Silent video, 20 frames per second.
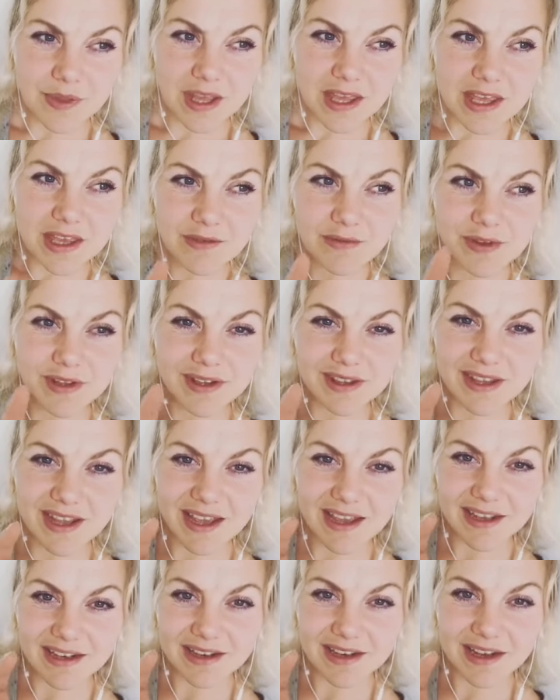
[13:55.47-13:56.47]
even
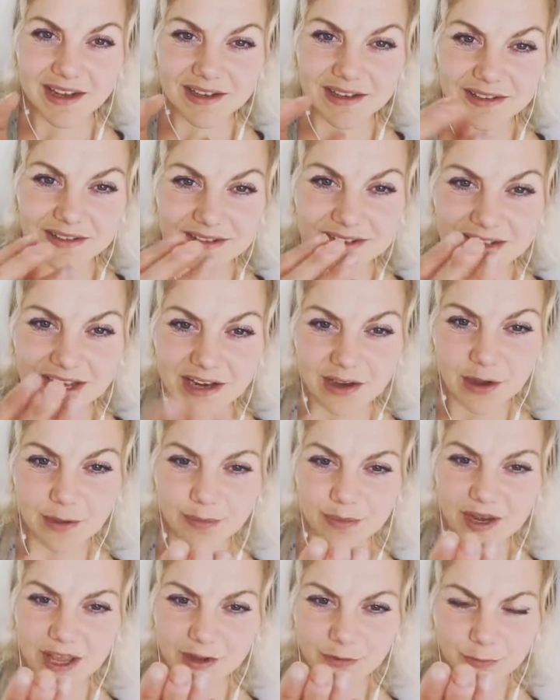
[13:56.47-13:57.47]
that it is set up
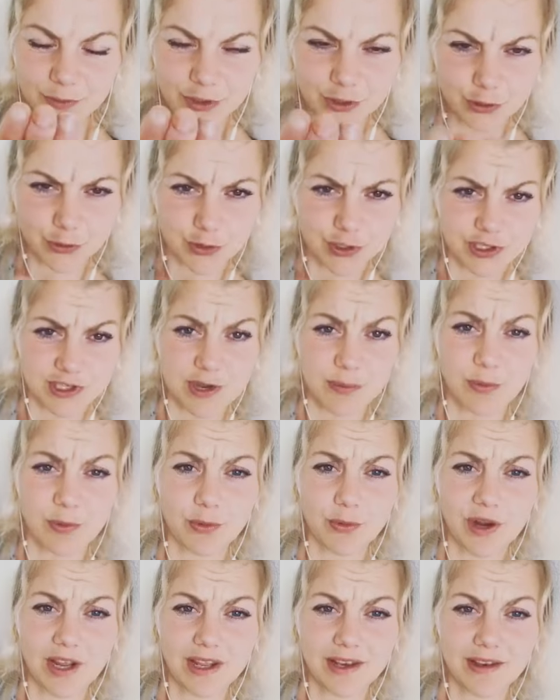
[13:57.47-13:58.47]
like we should
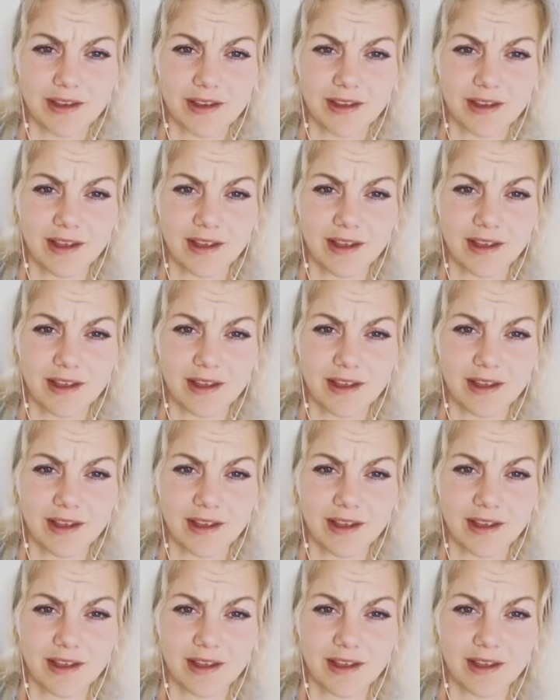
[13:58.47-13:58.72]
separate,